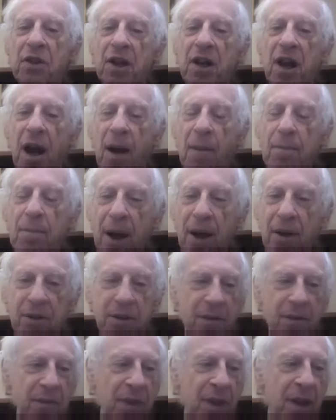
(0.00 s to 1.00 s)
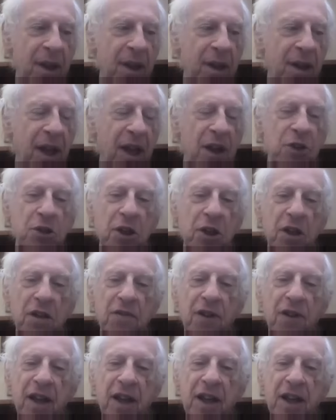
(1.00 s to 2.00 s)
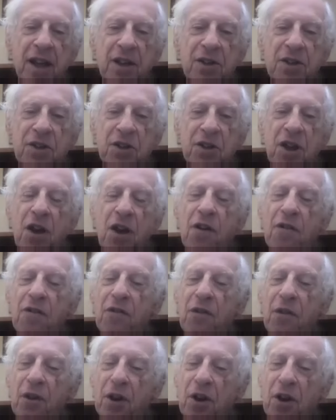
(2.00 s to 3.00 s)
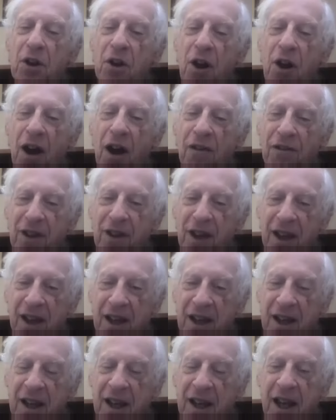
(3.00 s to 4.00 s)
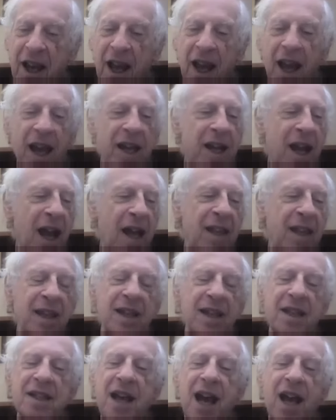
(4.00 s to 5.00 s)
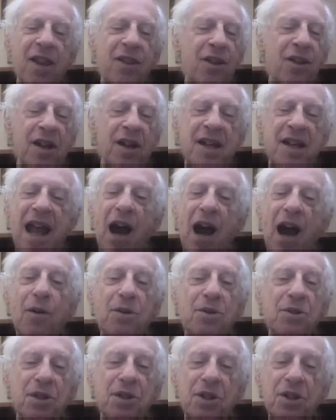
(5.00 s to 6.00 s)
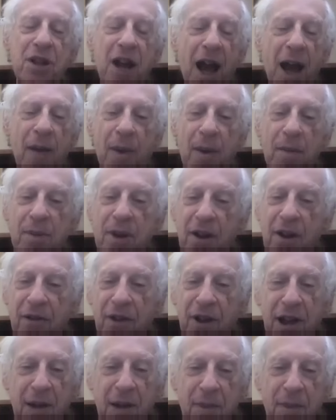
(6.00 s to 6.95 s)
the compound, and she invited us for coffee. And I said, I thought now is the time. I'm never going